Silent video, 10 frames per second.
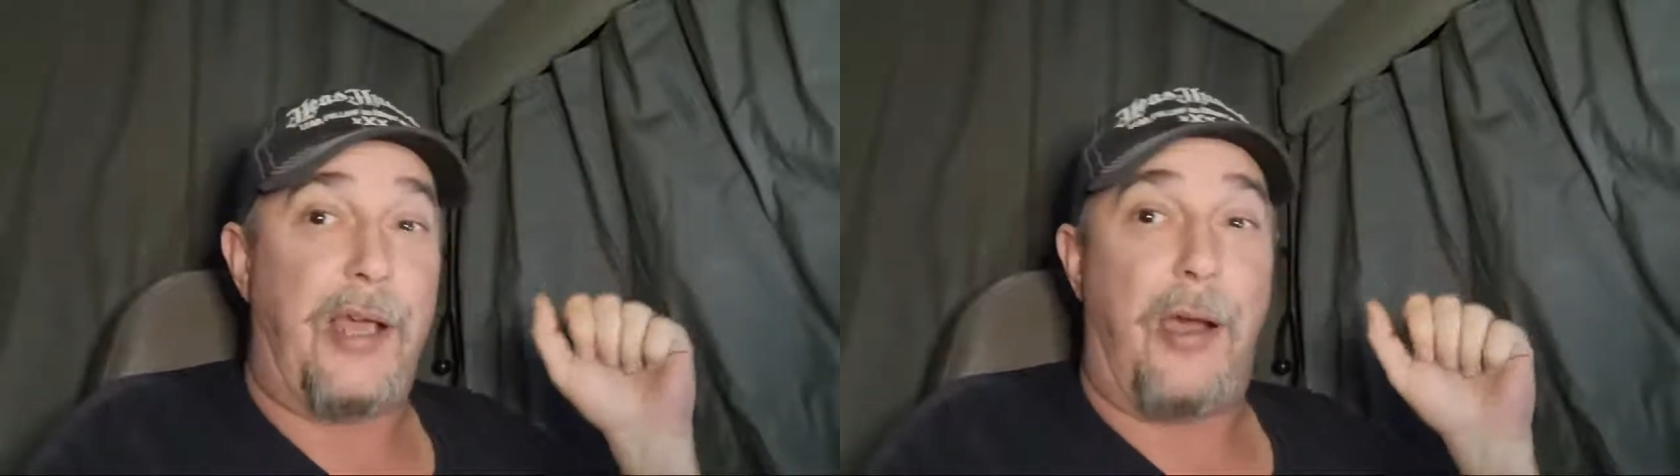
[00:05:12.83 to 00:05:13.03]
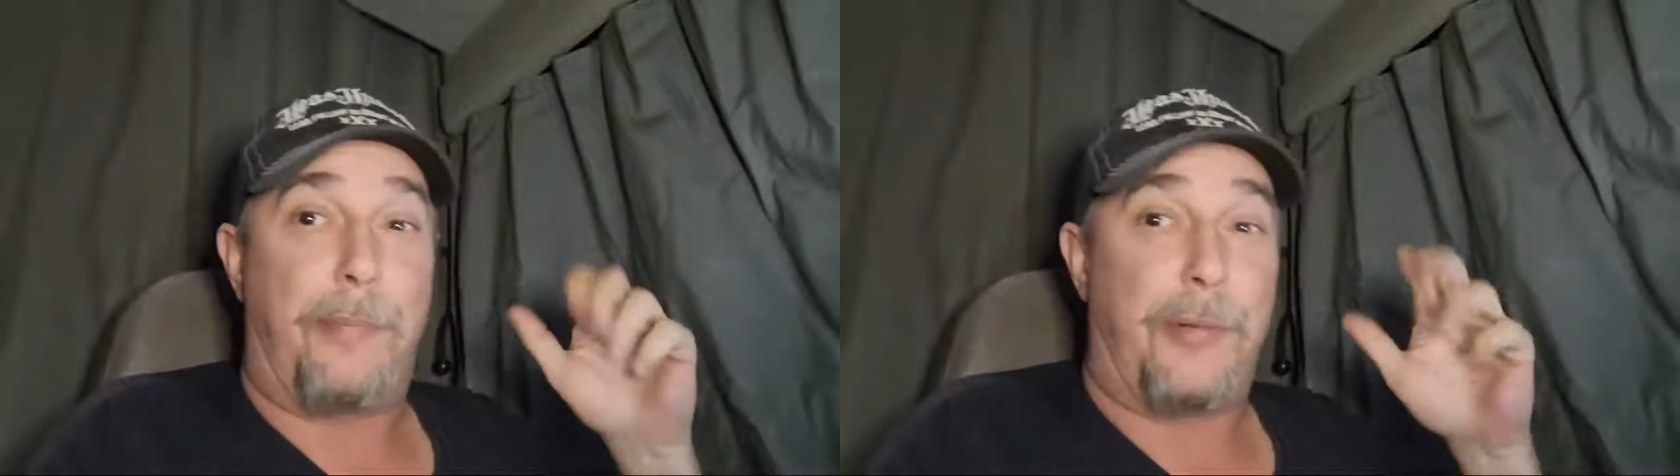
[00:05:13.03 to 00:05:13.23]

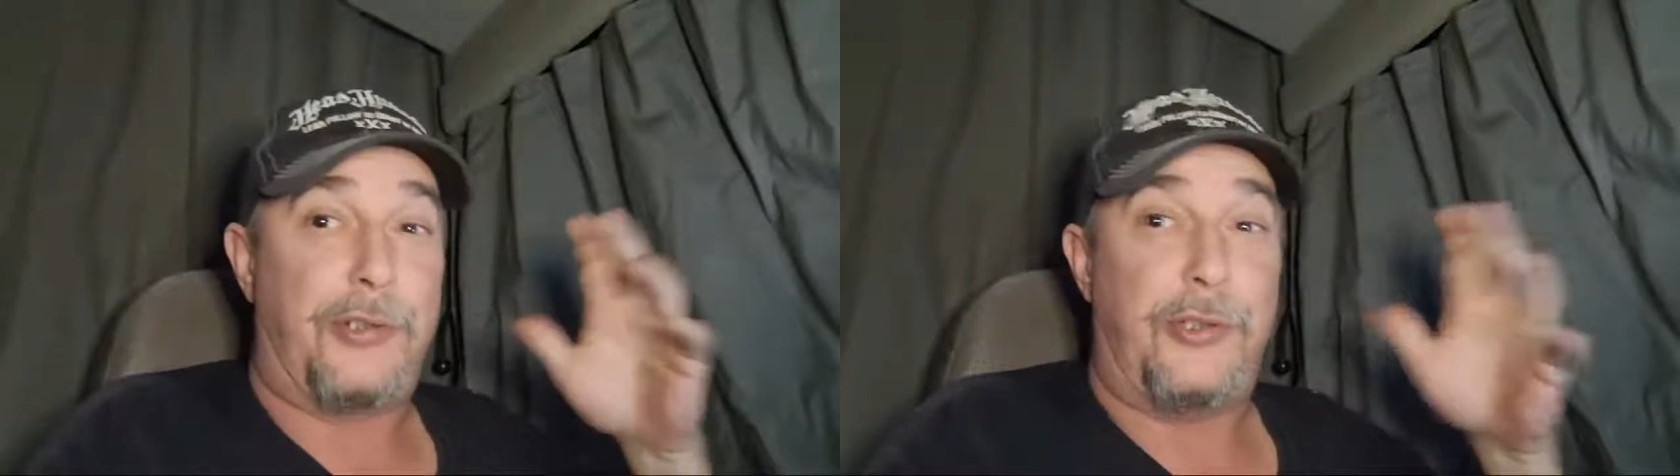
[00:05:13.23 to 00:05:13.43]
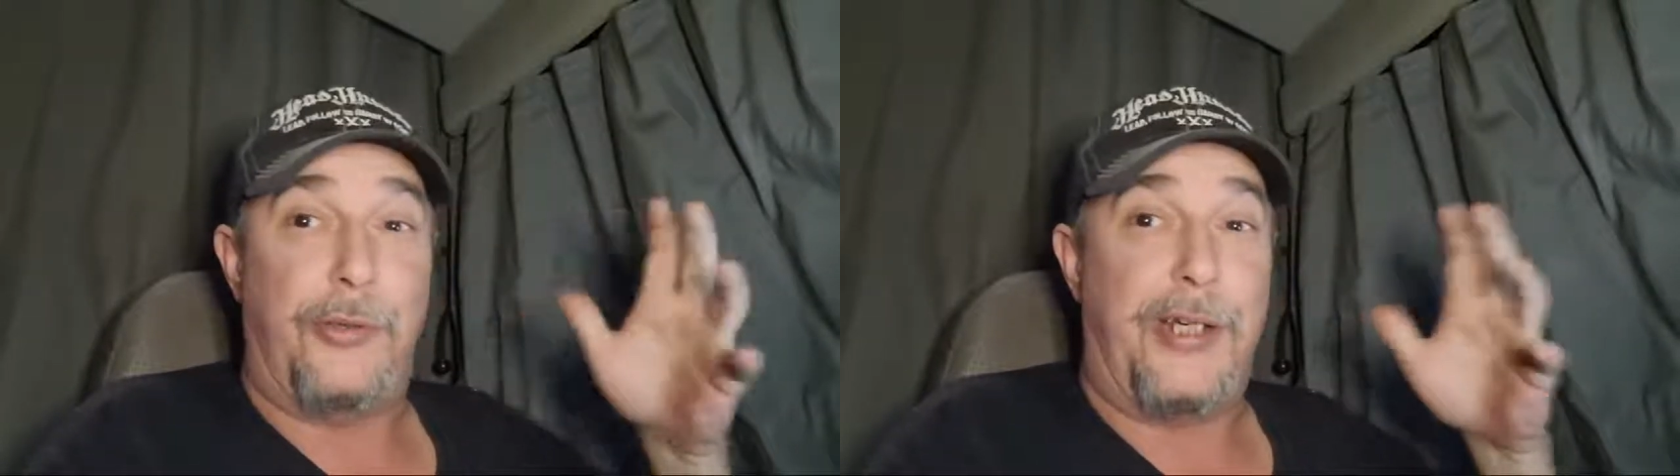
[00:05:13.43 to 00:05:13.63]

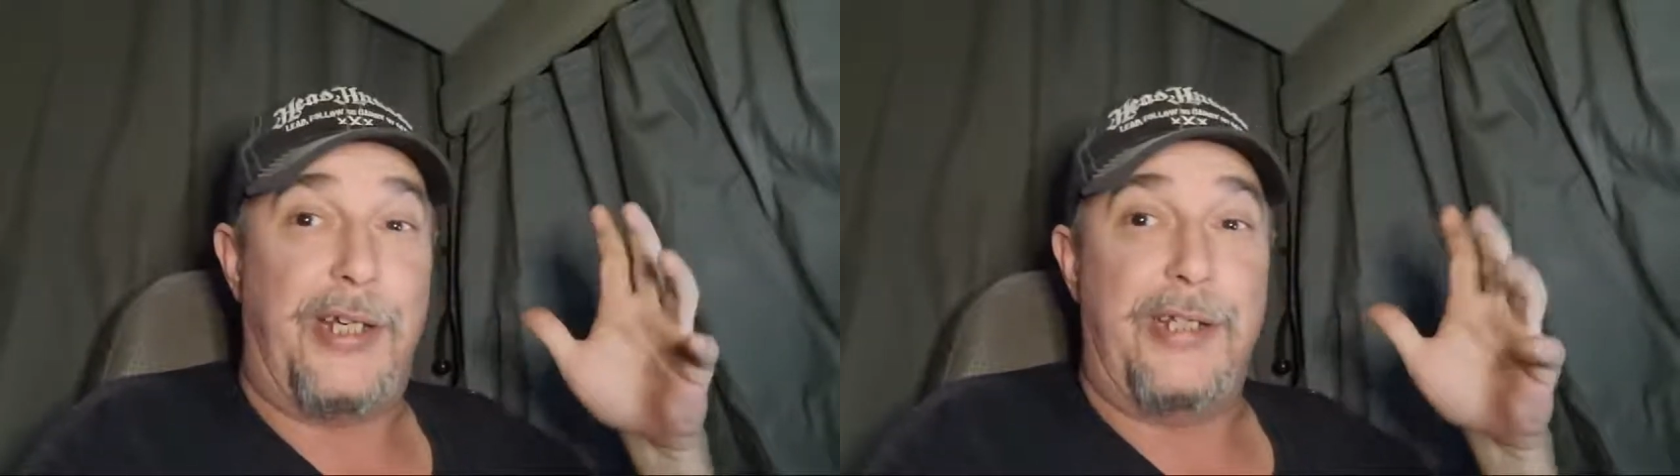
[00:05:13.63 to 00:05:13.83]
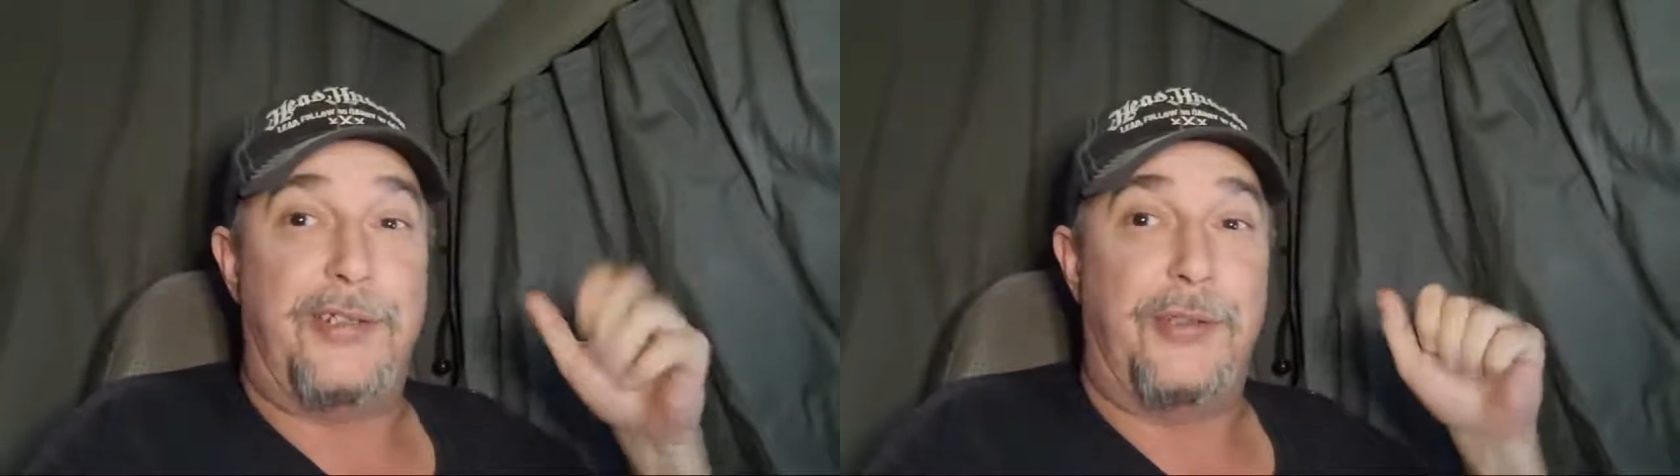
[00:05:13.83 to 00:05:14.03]

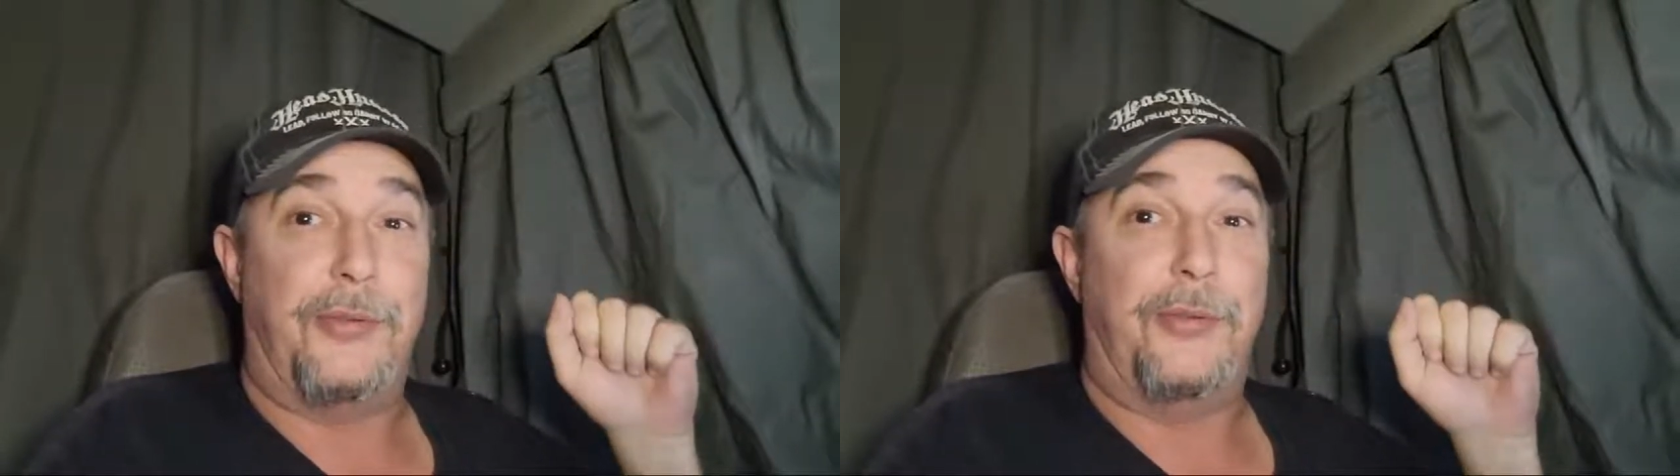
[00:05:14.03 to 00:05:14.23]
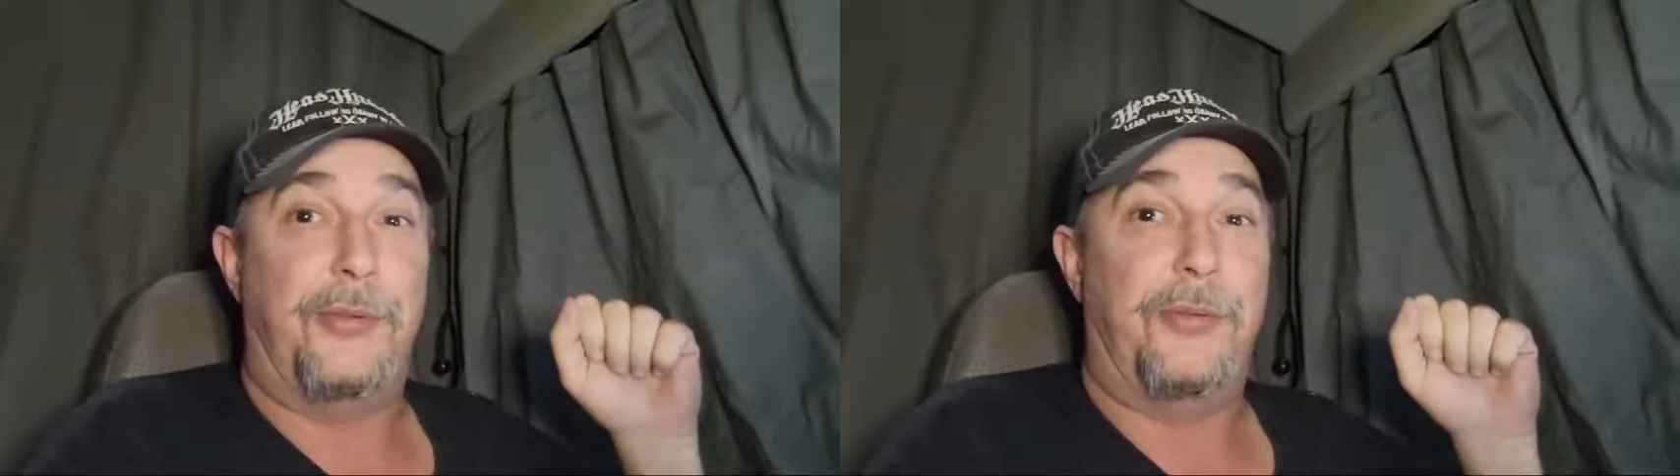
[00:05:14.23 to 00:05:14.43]
opportunity
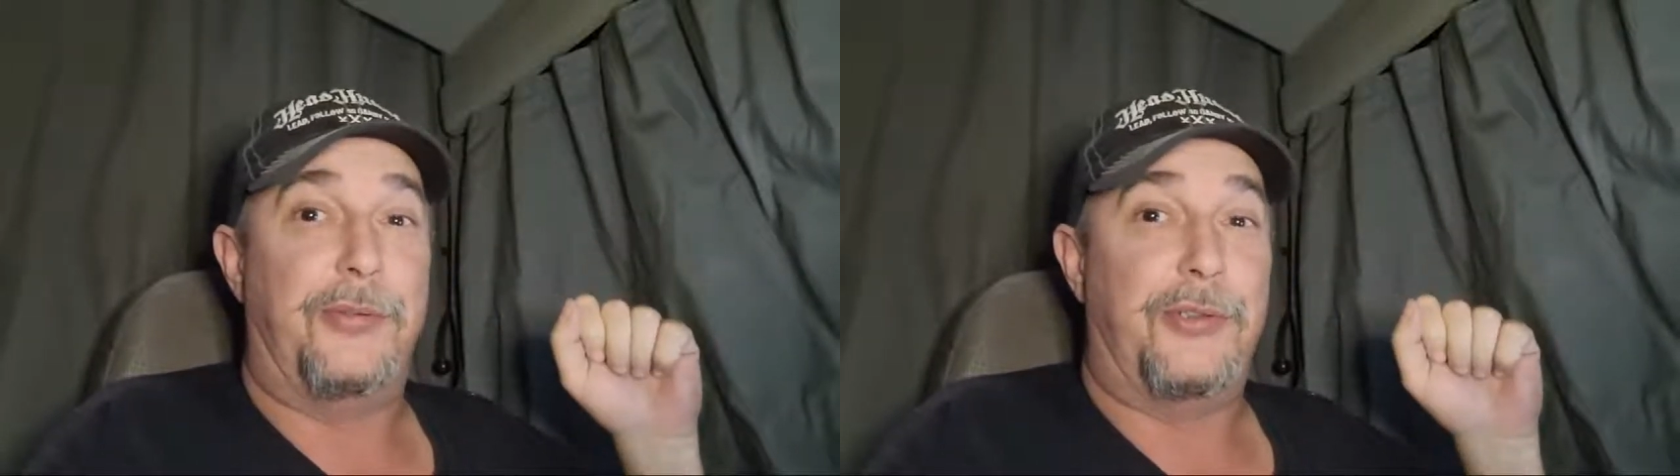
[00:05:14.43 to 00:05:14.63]
to